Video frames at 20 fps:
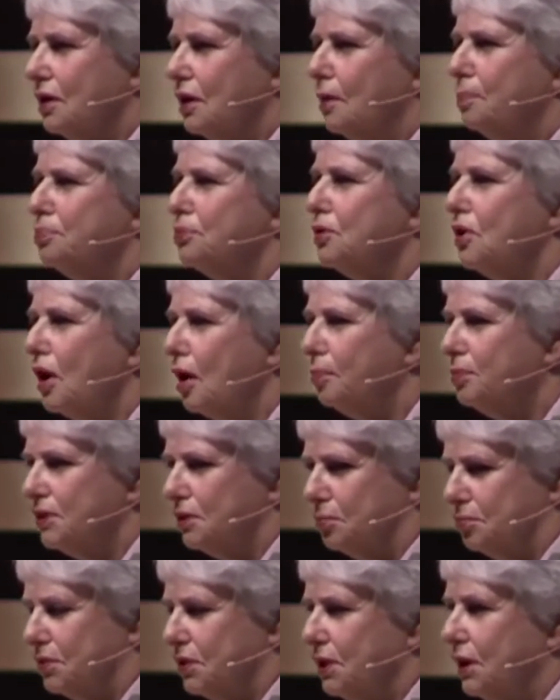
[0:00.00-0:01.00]
a
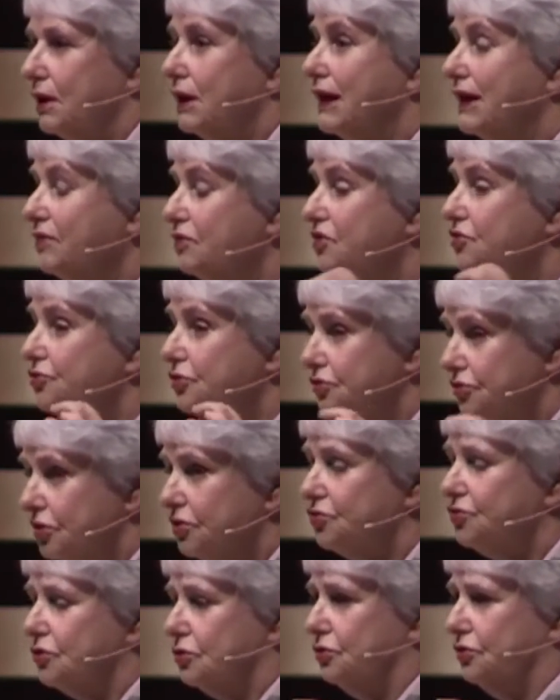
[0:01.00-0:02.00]
problem in the
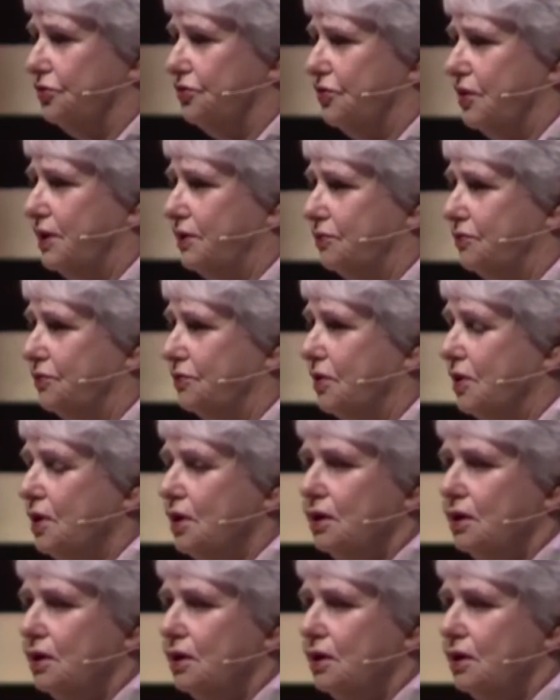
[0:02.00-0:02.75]
statistical sense.